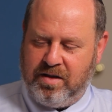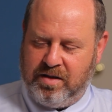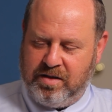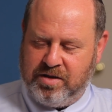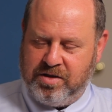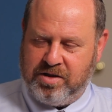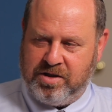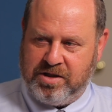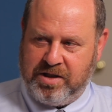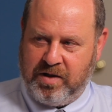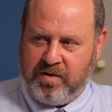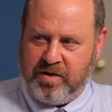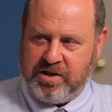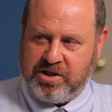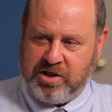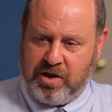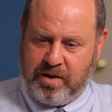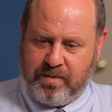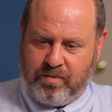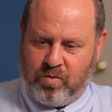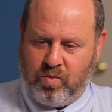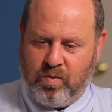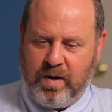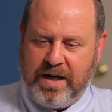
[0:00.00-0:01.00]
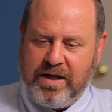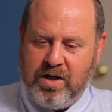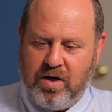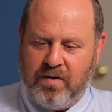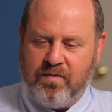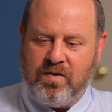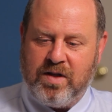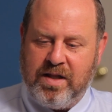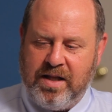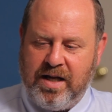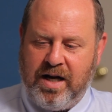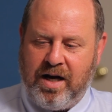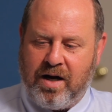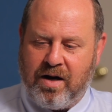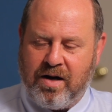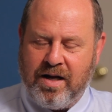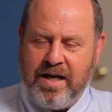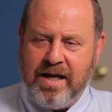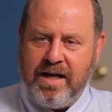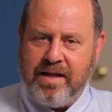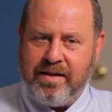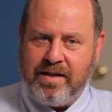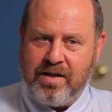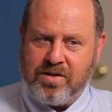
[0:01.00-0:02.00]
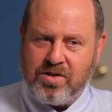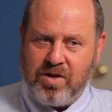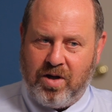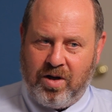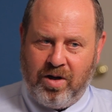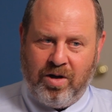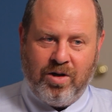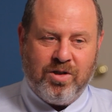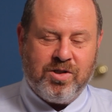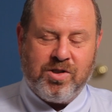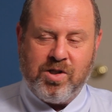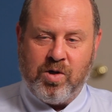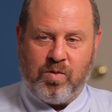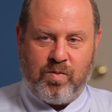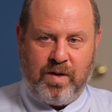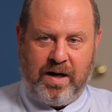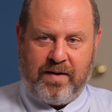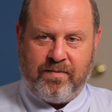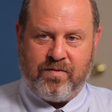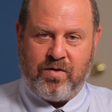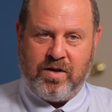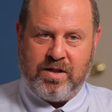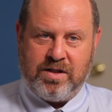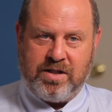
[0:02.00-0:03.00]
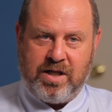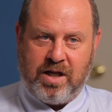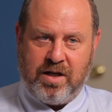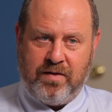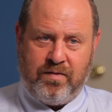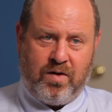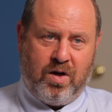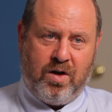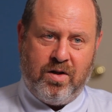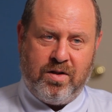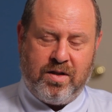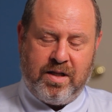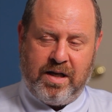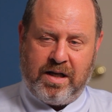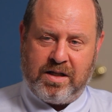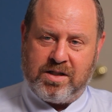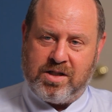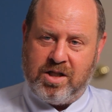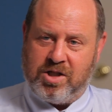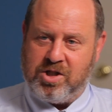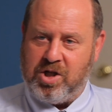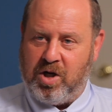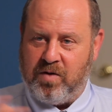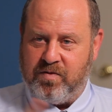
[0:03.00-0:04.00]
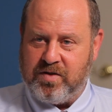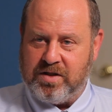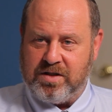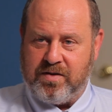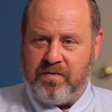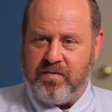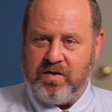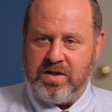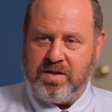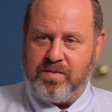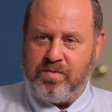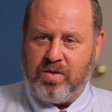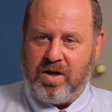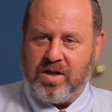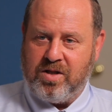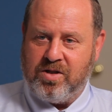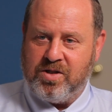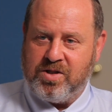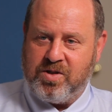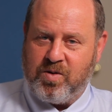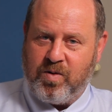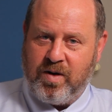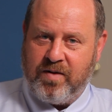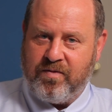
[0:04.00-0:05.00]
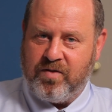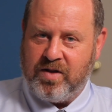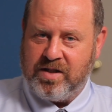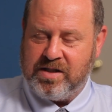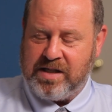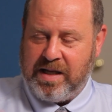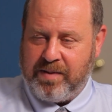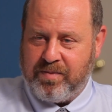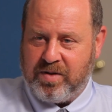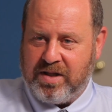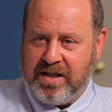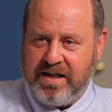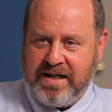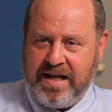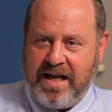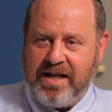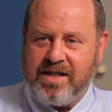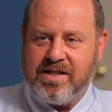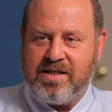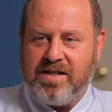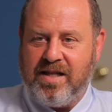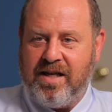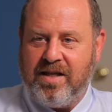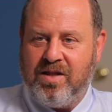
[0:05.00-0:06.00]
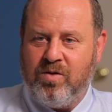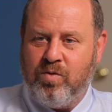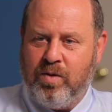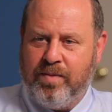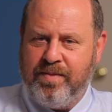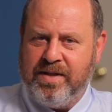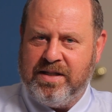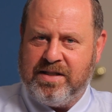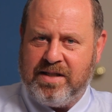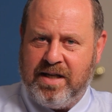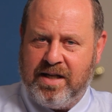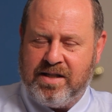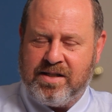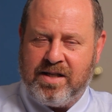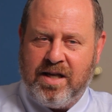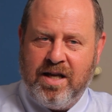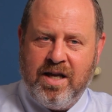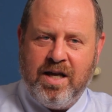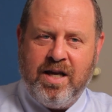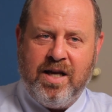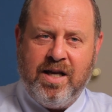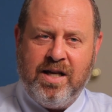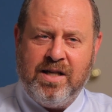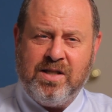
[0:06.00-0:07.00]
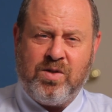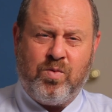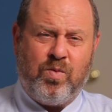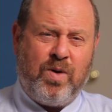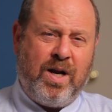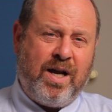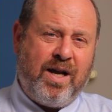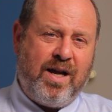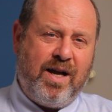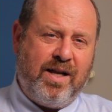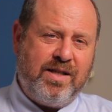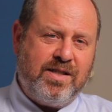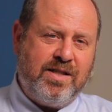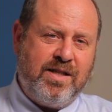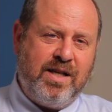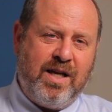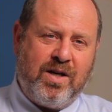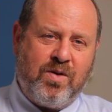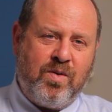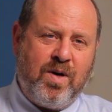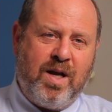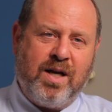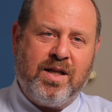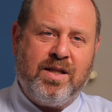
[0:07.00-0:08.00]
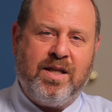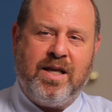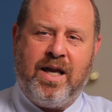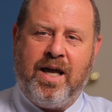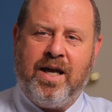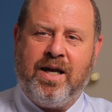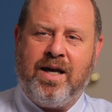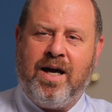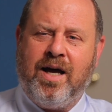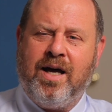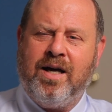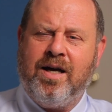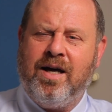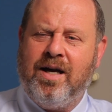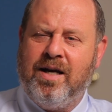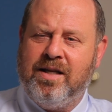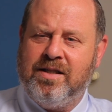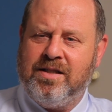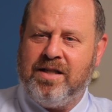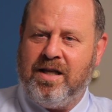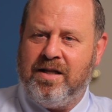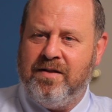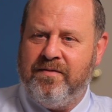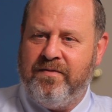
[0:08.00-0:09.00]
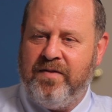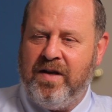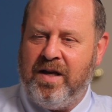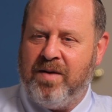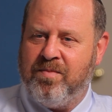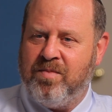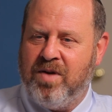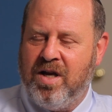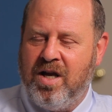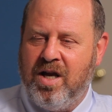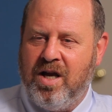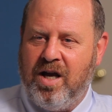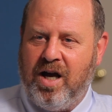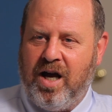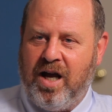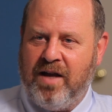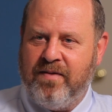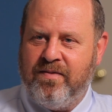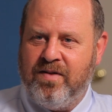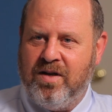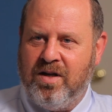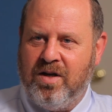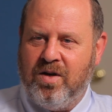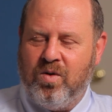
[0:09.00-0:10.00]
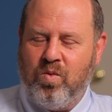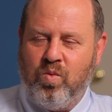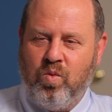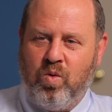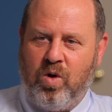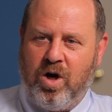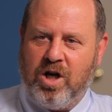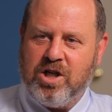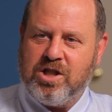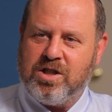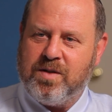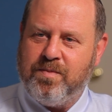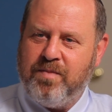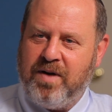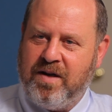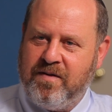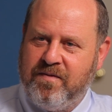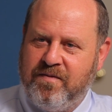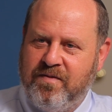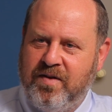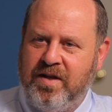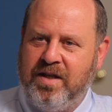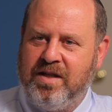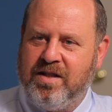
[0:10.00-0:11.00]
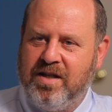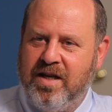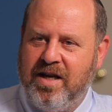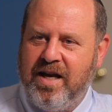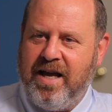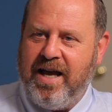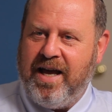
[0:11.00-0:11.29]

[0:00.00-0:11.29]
Shir HaShirim right over there that's also referencing, of all things, the Joseph and his brother's story. For example, the next thing the woman says is, Rachatzti et ragli echacha en tanfem. I've washed my feet.